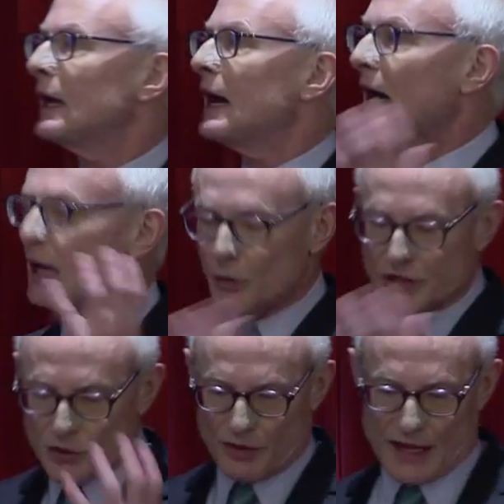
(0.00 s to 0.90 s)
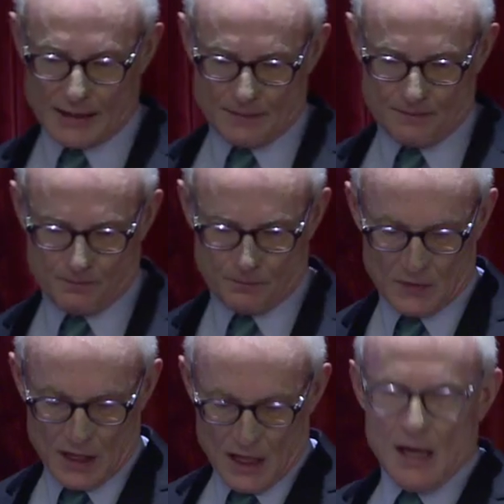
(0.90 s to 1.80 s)
How do we do that?
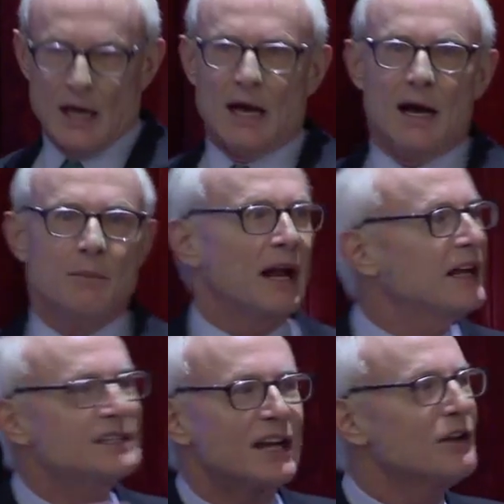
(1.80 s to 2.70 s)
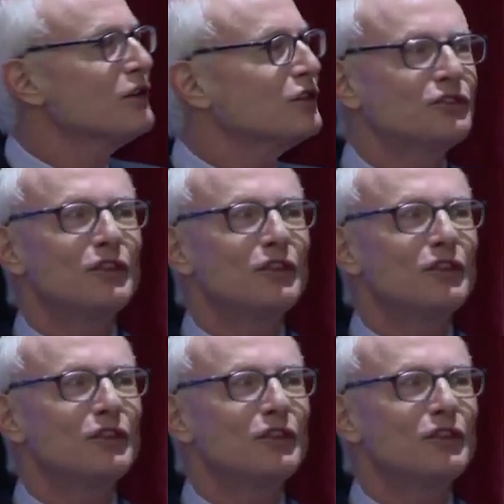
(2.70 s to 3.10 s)
But I can tell you there's